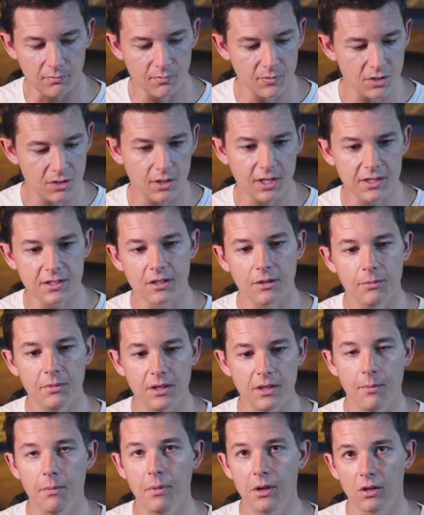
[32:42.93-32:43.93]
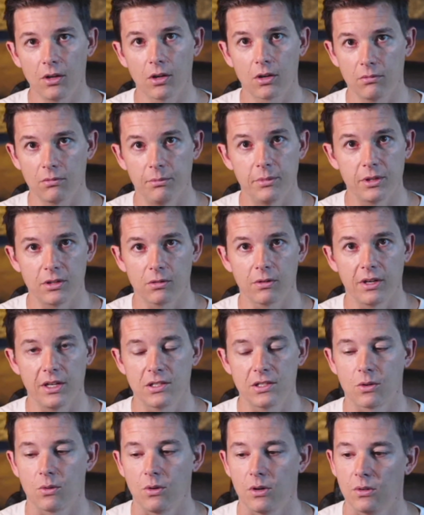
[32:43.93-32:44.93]
So that's going to be the middle
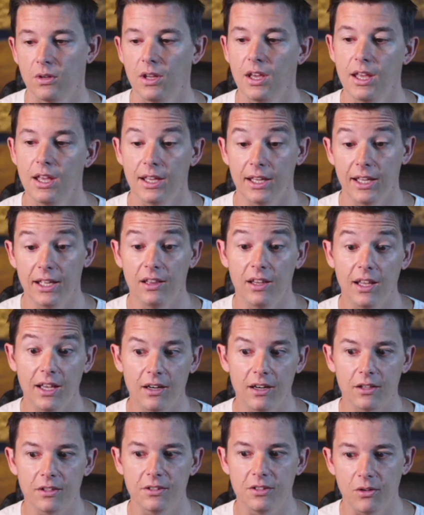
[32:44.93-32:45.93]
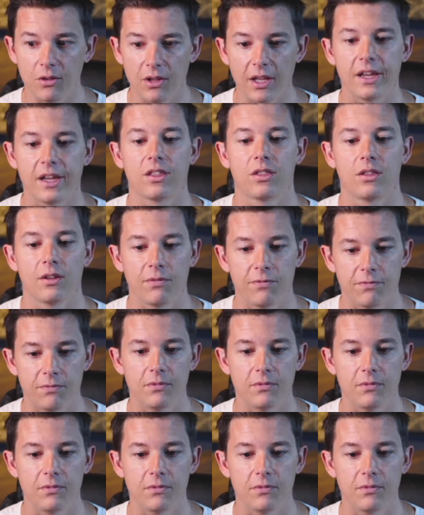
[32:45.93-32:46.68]
range quote. And then I'll do like the,